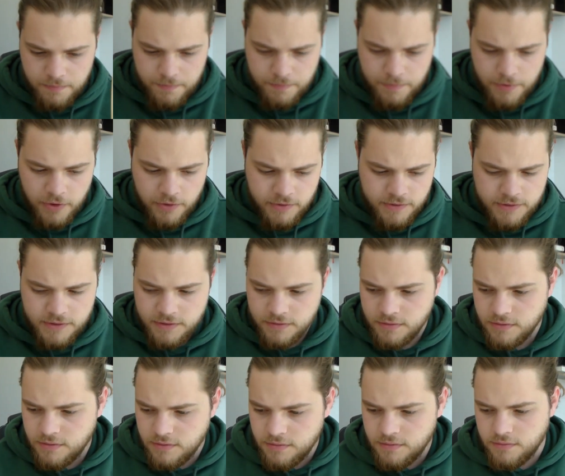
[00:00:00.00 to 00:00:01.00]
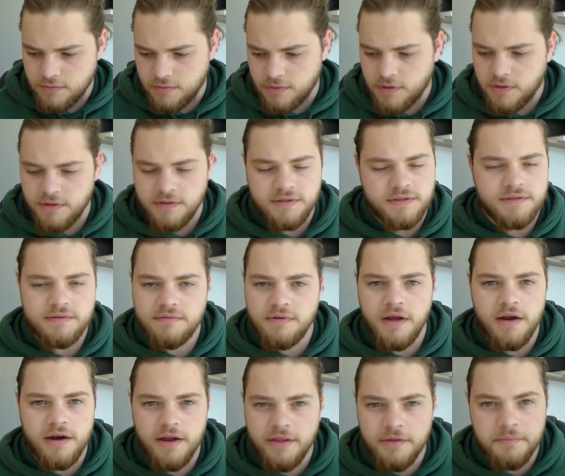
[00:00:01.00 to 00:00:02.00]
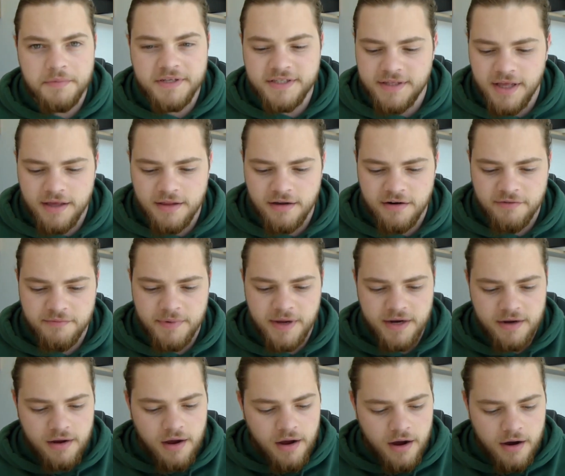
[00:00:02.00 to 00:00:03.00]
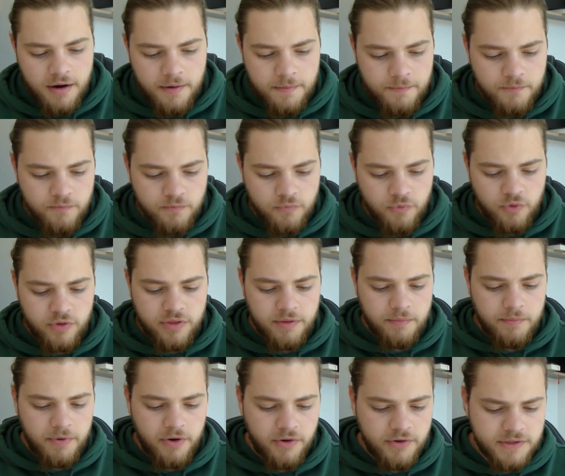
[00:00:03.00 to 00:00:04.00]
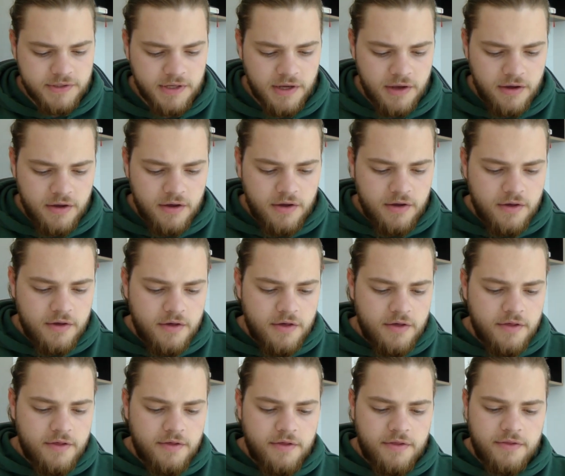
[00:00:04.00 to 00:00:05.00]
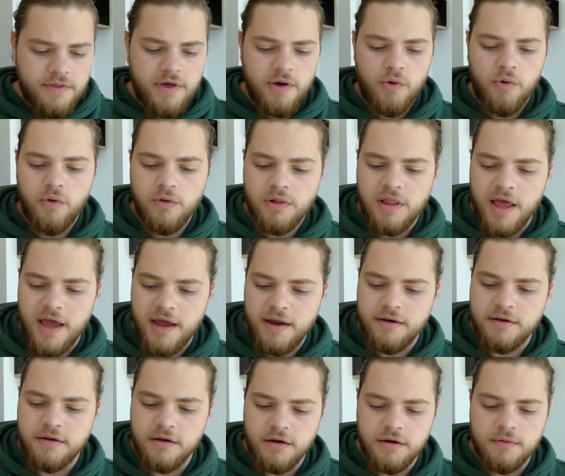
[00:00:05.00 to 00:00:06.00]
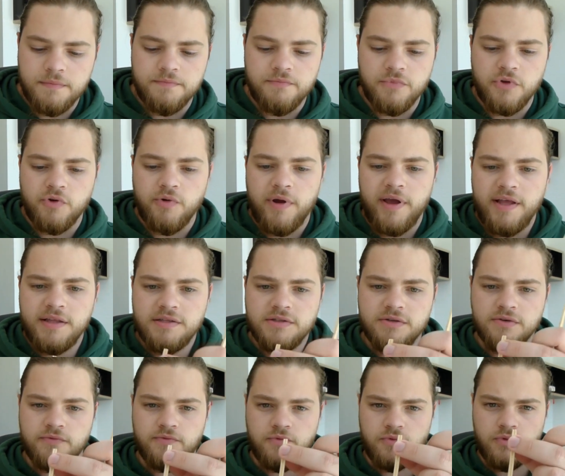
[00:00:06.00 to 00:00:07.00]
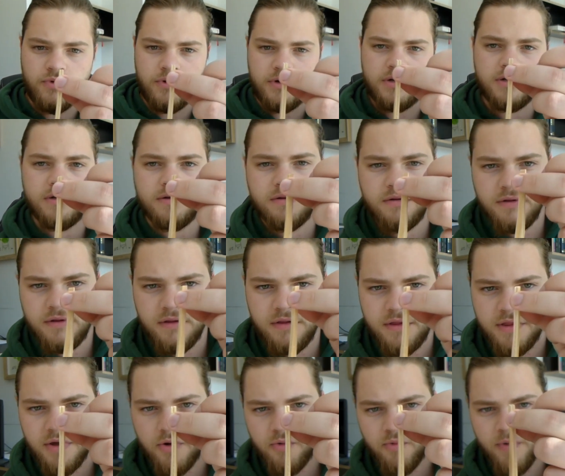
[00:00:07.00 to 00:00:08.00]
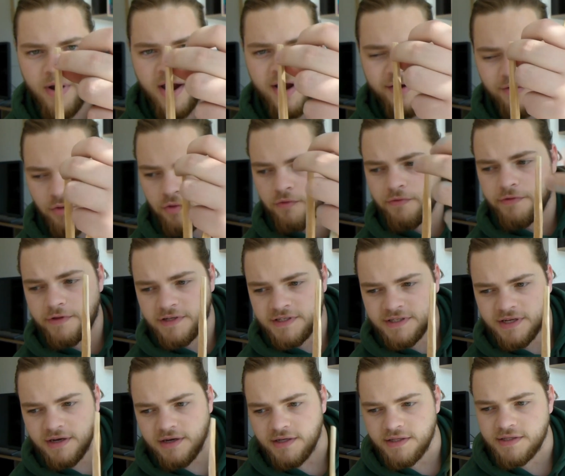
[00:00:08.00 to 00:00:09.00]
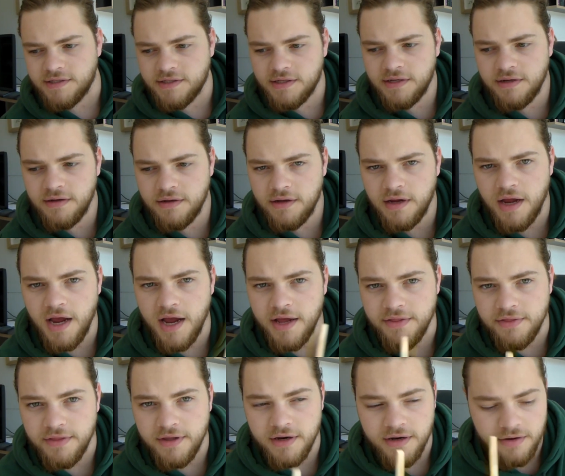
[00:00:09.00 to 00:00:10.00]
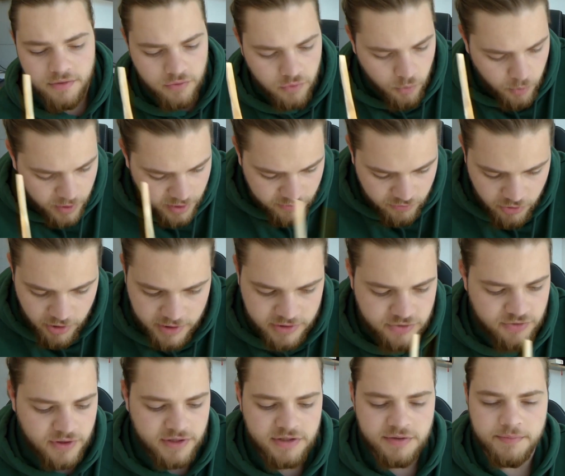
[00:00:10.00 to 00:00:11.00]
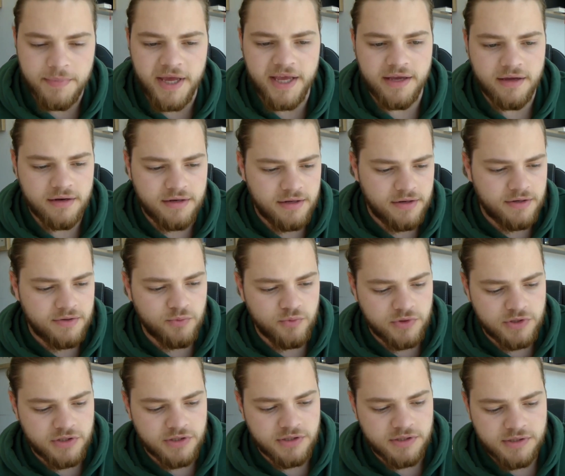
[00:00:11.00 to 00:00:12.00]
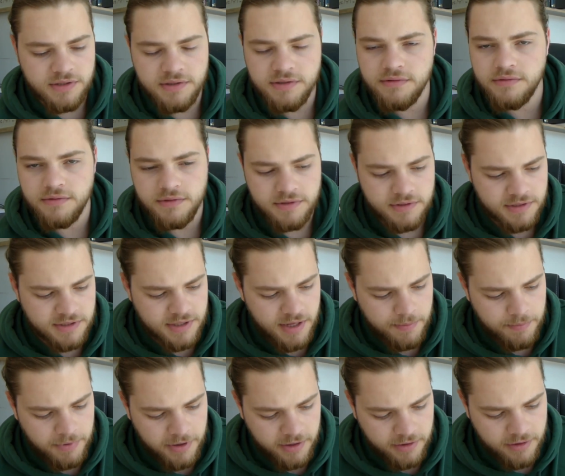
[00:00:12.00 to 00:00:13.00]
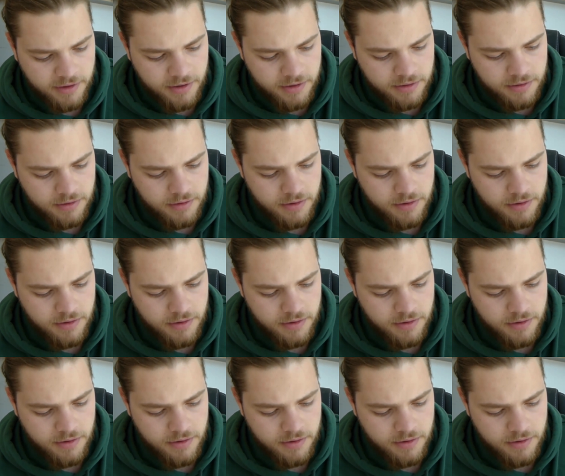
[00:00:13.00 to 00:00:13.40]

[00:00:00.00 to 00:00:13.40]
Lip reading: bows, and this is another mistake that I made, with the bows, they all had grains of wood that ran off the sides, and then whenever I tried to make it, it would just snap like that.